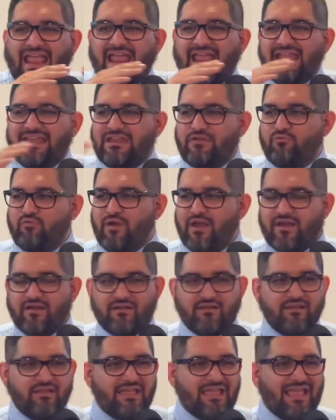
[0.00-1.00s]
anywhere.
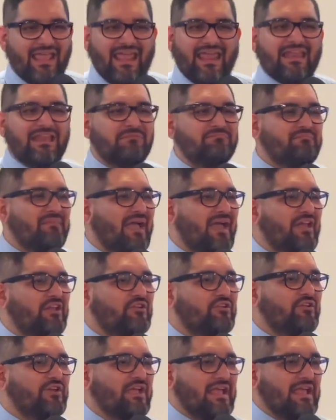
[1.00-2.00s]
It didn't
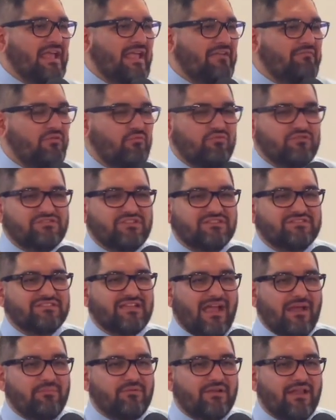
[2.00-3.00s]
matter if it was a
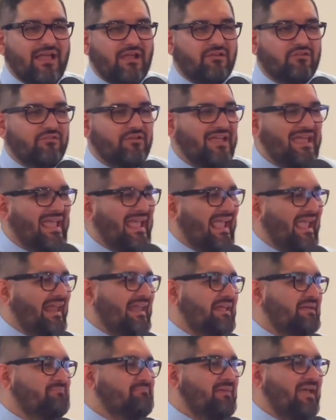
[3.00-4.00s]
tabernacle. It
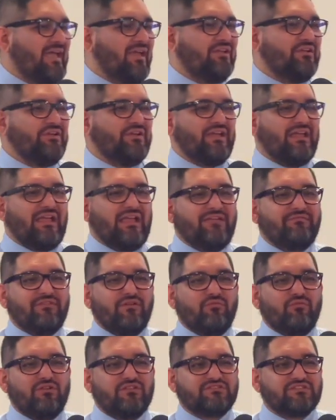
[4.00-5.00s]
didn't matter if it
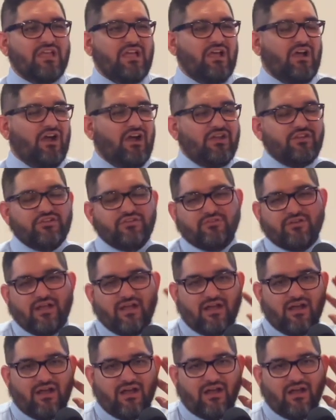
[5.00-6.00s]
was under
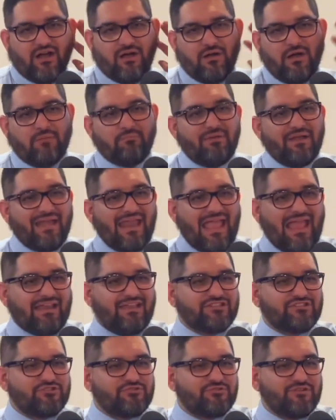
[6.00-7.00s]
a banana
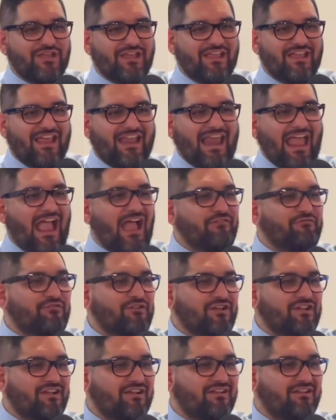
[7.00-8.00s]
tree in
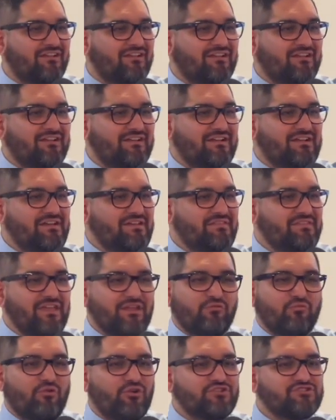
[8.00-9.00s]
Africa. They'd
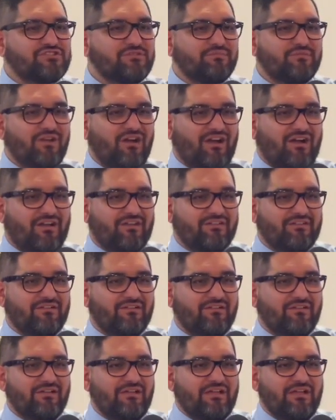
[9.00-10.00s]
worship God.
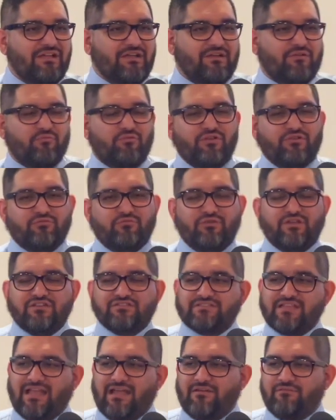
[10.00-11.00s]
We
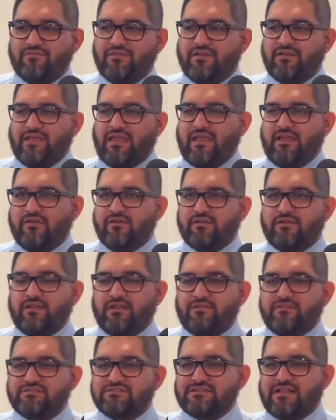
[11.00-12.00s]
used to have here
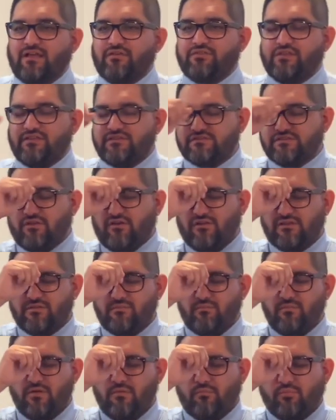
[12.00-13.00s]
in the South, they used to call
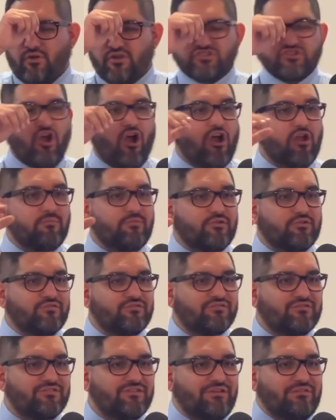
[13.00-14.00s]
them brush harbors,
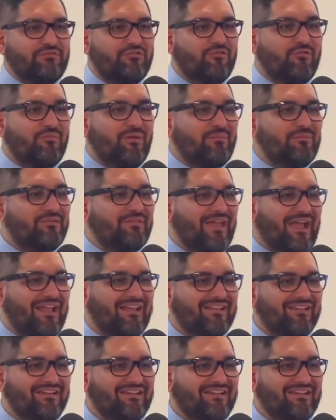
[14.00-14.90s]
if you remember that.